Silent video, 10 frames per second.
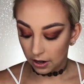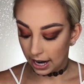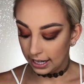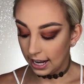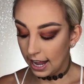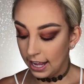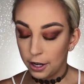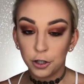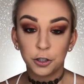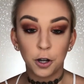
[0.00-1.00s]
Alright,
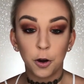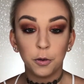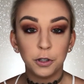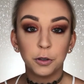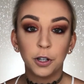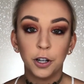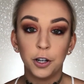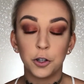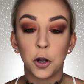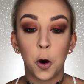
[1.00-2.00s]
and so you
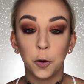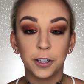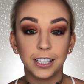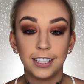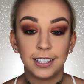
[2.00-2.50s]
could totally